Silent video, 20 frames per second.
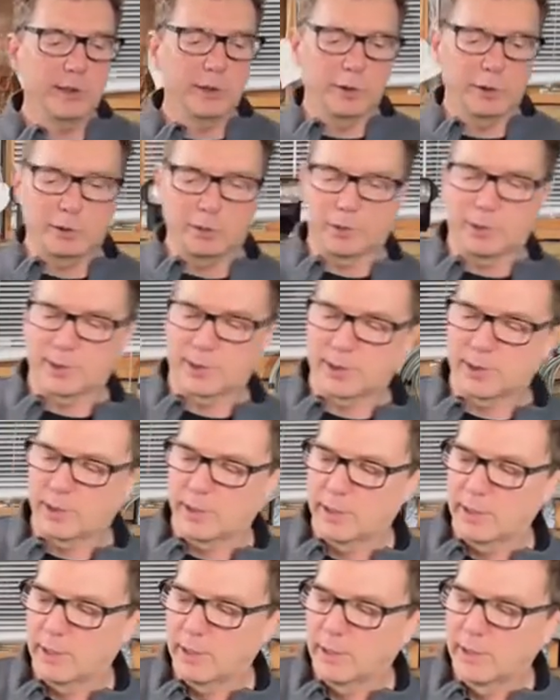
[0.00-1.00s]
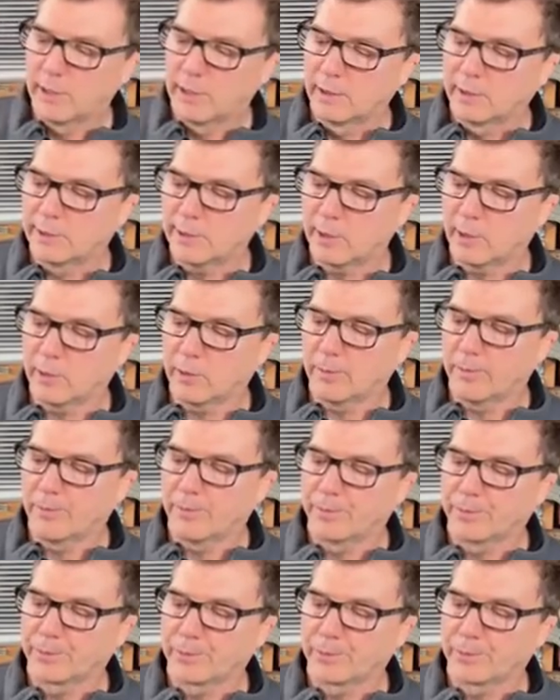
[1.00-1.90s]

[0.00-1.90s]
to use. So